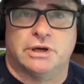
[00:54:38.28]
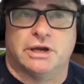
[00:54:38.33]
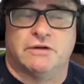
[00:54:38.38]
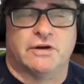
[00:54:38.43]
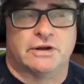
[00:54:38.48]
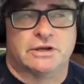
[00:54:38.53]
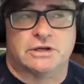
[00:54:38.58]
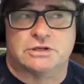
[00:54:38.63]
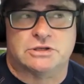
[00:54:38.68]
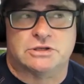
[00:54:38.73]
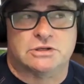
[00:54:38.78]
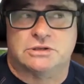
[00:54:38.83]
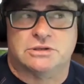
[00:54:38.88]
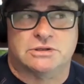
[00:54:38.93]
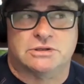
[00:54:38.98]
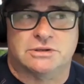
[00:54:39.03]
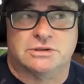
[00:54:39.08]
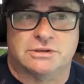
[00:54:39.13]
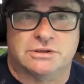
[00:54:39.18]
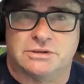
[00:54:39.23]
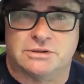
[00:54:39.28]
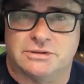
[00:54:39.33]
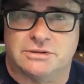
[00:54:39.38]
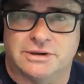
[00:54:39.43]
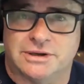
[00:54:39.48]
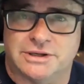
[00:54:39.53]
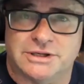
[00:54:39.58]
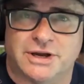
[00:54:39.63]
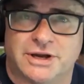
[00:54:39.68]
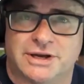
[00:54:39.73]
fact, it's
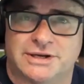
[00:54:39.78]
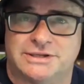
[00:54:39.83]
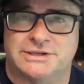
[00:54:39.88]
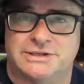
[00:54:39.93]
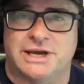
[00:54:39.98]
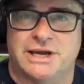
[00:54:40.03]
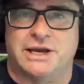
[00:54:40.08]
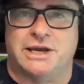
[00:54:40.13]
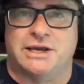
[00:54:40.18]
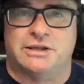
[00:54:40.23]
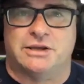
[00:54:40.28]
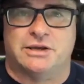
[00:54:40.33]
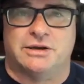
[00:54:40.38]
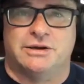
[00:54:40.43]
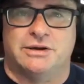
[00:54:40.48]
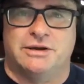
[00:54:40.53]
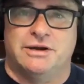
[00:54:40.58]
It's like taking the